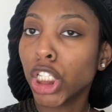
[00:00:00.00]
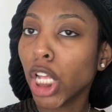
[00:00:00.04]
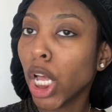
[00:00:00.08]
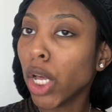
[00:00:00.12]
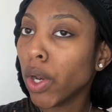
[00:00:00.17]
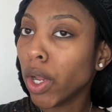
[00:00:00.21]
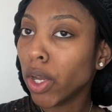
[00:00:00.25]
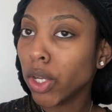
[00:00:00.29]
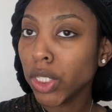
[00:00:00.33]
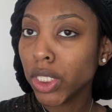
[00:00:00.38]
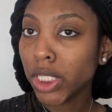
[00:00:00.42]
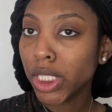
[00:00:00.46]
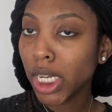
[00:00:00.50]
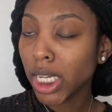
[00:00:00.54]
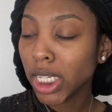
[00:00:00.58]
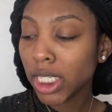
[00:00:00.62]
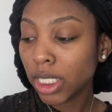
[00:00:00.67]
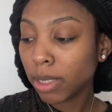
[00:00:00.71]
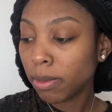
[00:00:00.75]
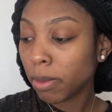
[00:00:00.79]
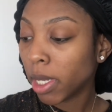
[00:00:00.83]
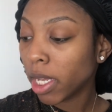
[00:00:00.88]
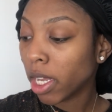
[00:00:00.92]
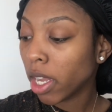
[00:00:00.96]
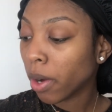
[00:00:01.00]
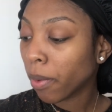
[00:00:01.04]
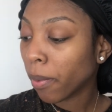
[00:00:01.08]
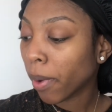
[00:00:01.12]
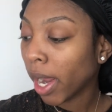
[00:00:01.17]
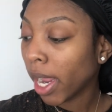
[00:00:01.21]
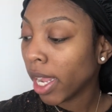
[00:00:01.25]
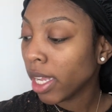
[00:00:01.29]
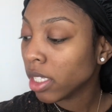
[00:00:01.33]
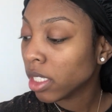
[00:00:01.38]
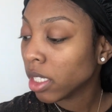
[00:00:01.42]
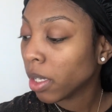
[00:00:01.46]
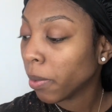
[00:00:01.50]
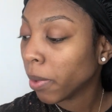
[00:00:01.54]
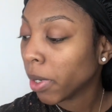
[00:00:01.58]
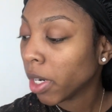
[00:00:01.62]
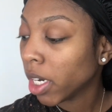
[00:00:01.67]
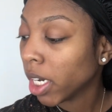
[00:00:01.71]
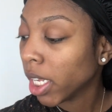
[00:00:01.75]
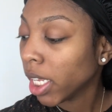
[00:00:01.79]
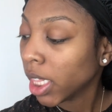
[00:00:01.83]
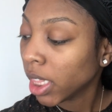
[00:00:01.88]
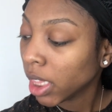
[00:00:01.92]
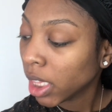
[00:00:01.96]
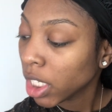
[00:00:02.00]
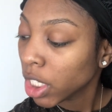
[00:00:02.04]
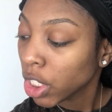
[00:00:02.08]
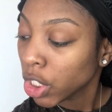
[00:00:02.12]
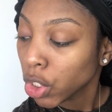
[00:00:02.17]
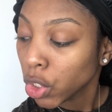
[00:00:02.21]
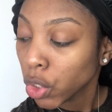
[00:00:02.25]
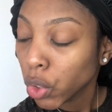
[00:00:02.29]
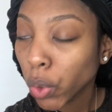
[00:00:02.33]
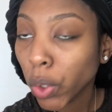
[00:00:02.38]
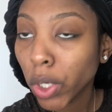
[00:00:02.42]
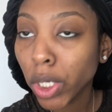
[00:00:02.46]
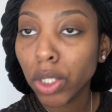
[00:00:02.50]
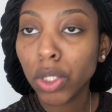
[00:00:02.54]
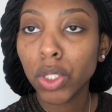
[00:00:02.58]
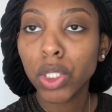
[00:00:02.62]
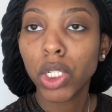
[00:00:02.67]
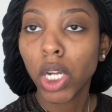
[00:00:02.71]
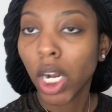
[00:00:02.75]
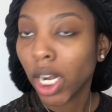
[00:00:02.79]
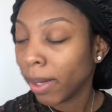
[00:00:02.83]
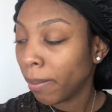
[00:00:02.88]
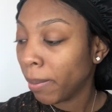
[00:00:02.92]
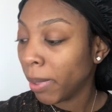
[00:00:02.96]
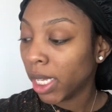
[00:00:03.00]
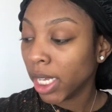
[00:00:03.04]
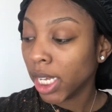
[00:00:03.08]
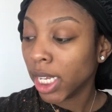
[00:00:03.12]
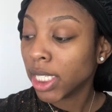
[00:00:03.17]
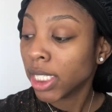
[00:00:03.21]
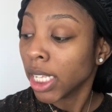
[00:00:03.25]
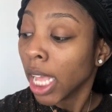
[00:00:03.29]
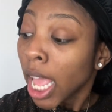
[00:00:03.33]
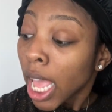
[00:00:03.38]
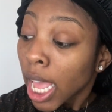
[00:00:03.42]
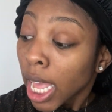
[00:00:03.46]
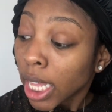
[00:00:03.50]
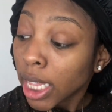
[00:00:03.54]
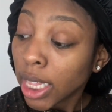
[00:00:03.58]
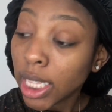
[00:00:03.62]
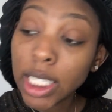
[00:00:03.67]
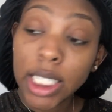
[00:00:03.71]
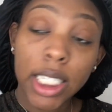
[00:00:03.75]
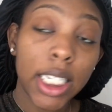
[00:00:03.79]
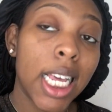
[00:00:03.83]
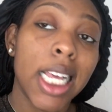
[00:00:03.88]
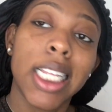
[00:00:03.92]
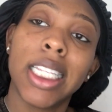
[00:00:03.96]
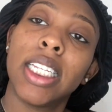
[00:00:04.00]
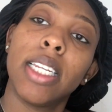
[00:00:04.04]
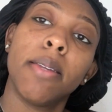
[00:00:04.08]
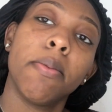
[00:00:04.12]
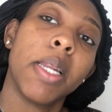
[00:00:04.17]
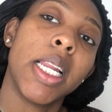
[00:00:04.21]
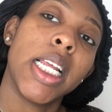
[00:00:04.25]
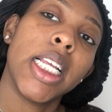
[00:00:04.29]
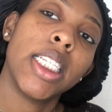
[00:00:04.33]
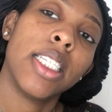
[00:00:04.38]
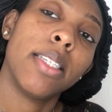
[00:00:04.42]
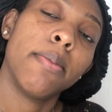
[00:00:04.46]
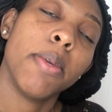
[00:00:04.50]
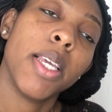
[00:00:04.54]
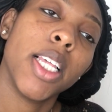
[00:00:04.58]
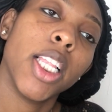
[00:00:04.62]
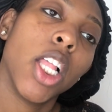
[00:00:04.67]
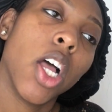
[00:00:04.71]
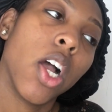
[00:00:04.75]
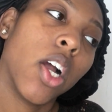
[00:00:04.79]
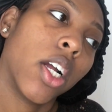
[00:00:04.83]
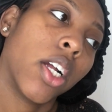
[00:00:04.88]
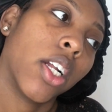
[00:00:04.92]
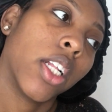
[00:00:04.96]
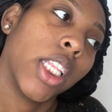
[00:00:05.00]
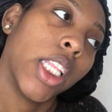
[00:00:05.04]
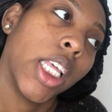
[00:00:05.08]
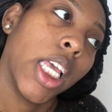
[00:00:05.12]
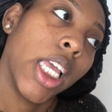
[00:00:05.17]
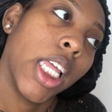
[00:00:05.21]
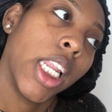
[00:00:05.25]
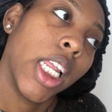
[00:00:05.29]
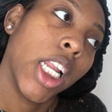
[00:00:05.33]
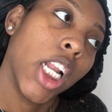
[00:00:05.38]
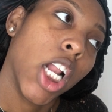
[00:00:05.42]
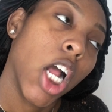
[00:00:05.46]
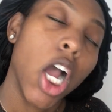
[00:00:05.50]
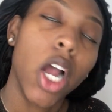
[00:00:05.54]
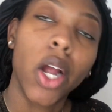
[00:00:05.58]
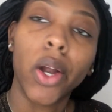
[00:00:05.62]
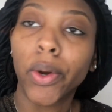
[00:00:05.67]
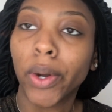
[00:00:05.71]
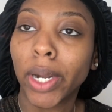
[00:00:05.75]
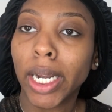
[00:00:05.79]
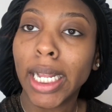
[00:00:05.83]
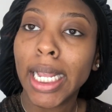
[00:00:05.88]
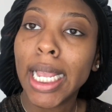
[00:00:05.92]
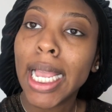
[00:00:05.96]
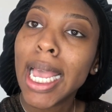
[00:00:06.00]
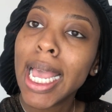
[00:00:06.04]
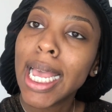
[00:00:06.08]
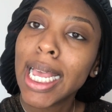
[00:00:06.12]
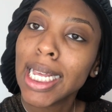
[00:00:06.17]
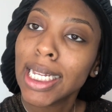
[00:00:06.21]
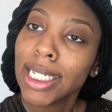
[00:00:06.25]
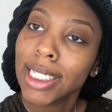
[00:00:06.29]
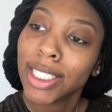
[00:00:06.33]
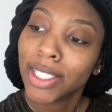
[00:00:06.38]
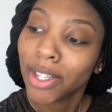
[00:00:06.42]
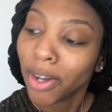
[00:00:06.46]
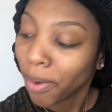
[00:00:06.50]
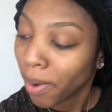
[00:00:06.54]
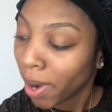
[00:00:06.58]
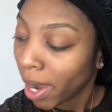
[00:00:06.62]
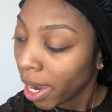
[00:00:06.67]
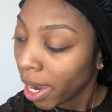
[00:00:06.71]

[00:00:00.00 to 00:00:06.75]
So don't judge me, all right? So we're gonna get this tutorial started because this doesn't need to be longer than it already is, all